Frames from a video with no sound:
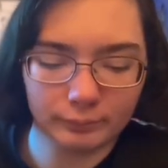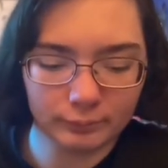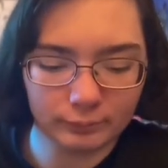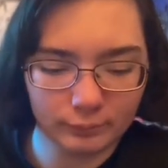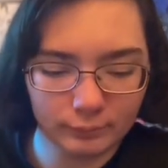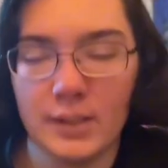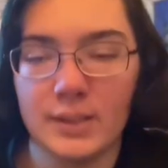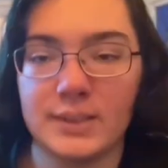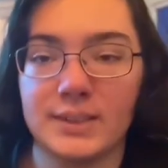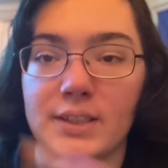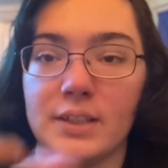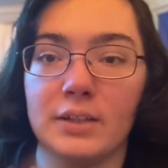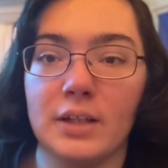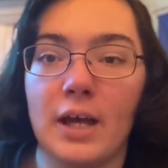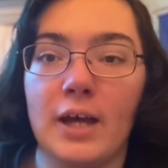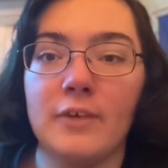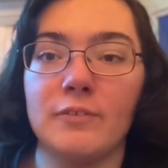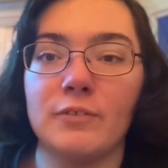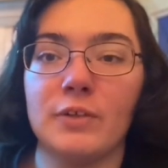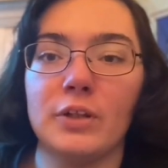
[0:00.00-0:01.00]
So
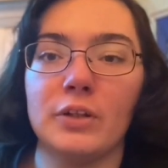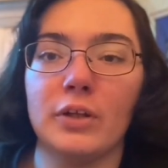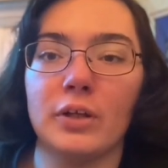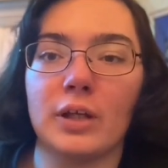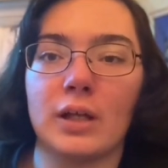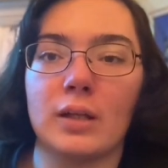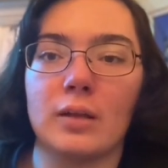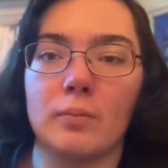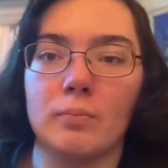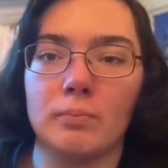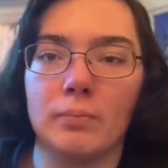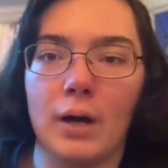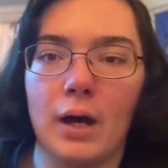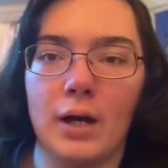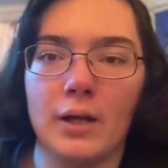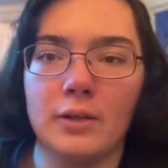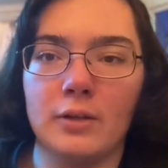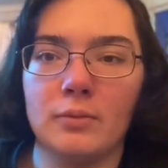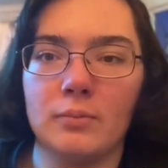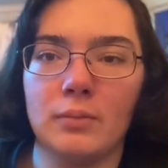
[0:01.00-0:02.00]
now if you look at the
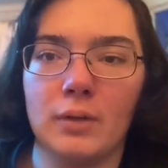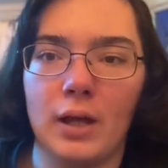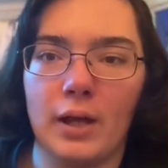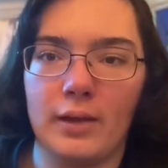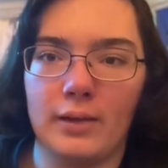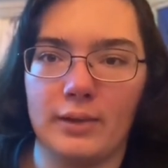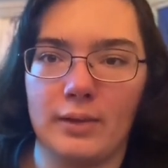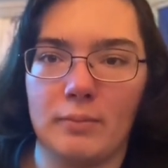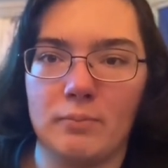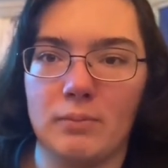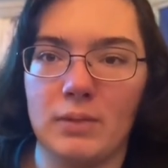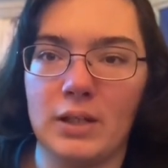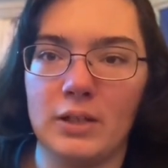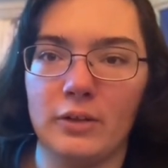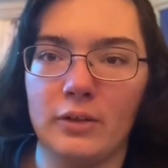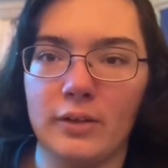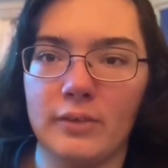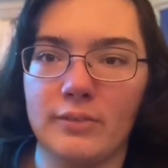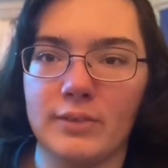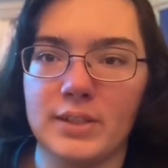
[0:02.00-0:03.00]
bottom, at the
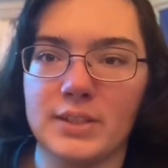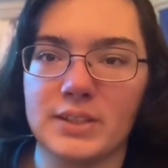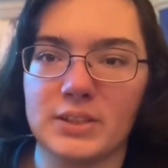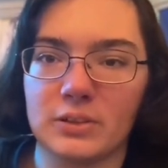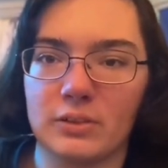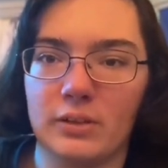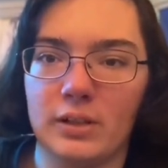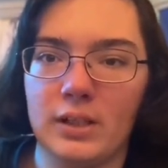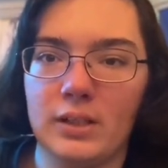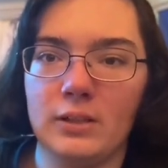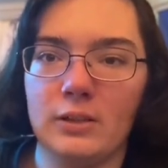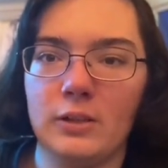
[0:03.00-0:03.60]
middle of the screen,